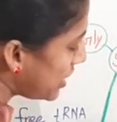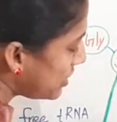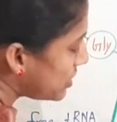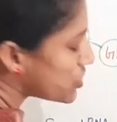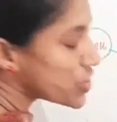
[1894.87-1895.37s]

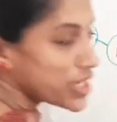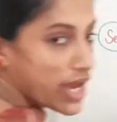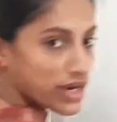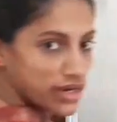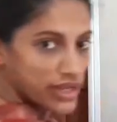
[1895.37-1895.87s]
this
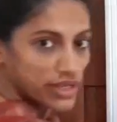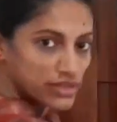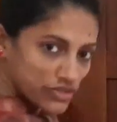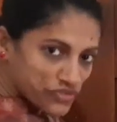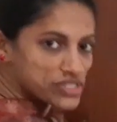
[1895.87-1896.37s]
tRNA,
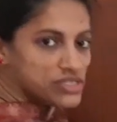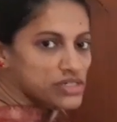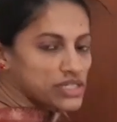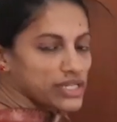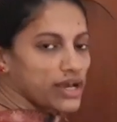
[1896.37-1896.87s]
the first
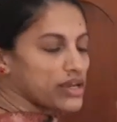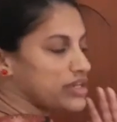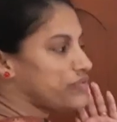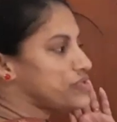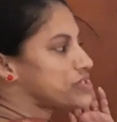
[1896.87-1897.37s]

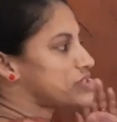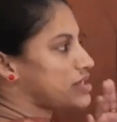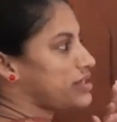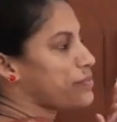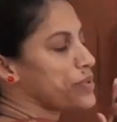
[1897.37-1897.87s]
tRNA which is
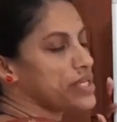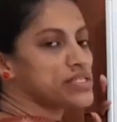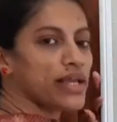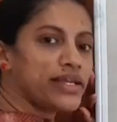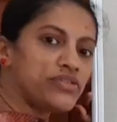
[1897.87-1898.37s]
in the P
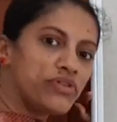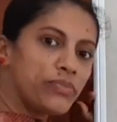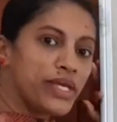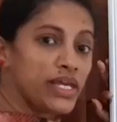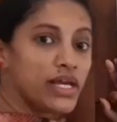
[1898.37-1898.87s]
site
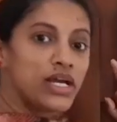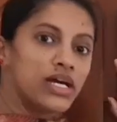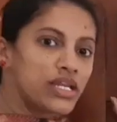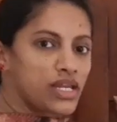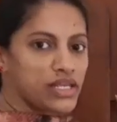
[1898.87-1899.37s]
will be
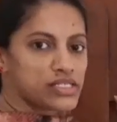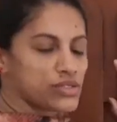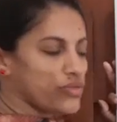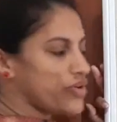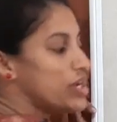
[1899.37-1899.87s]
released
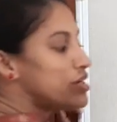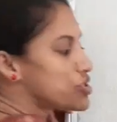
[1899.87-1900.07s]
off,